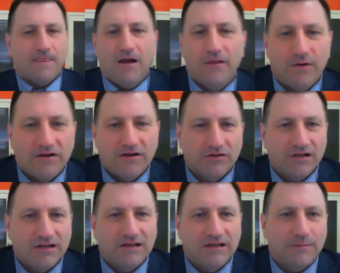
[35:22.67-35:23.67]
Otherwise, you're
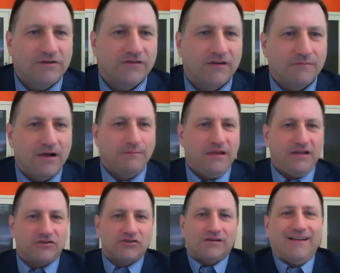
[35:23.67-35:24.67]
looking at the picture of my
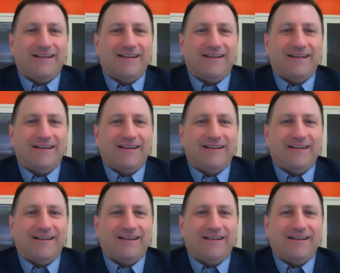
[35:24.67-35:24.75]
beach,